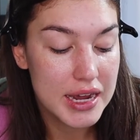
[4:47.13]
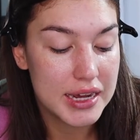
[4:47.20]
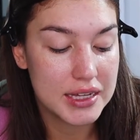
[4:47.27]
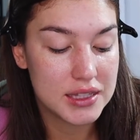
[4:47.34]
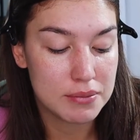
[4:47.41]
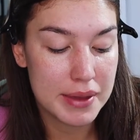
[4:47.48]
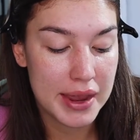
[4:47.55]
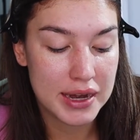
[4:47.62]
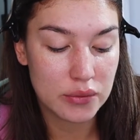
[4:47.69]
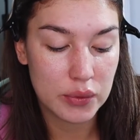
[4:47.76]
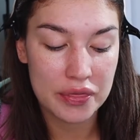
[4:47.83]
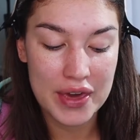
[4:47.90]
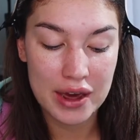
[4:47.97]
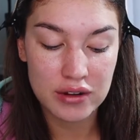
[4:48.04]
It's made
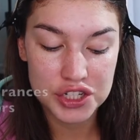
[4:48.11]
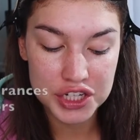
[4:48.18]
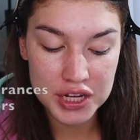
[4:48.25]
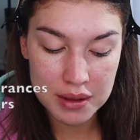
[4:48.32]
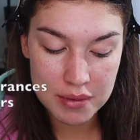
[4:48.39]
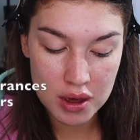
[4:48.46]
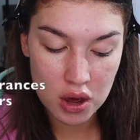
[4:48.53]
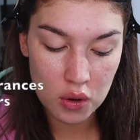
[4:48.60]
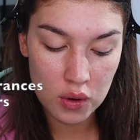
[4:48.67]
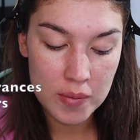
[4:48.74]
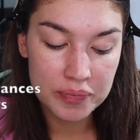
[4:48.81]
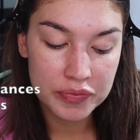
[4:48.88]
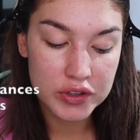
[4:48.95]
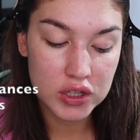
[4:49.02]
without G M
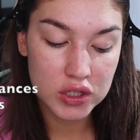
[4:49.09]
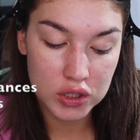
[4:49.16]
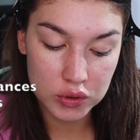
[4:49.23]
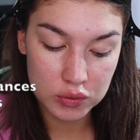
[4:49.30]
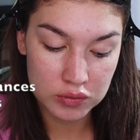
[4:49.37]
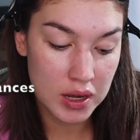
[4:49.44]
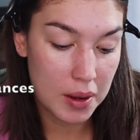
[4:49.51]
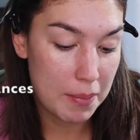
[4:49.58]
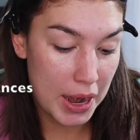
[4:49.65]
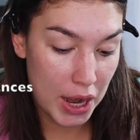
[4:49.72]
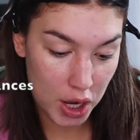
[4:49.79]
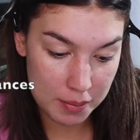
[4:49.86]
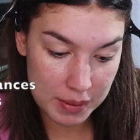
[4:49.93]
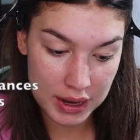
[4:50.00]
O, gluten,
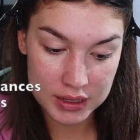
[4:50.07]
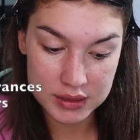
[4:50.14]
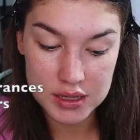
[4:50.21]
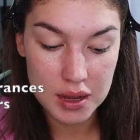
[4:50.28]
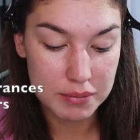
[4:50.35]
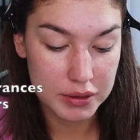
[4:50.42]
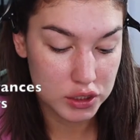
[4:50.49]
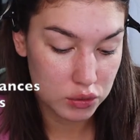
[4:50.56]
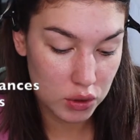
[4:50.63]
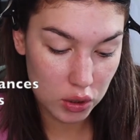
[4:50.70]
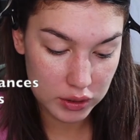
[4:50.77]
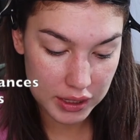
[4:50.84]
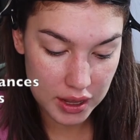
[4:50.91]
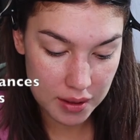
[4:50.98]
parabens,
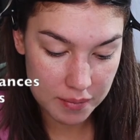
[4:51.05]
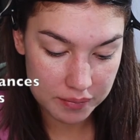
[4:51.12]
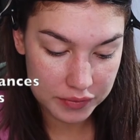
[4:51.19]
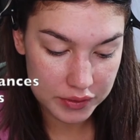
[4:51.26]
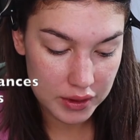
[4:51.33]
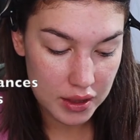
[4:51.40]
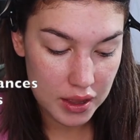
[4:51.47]
petroleum,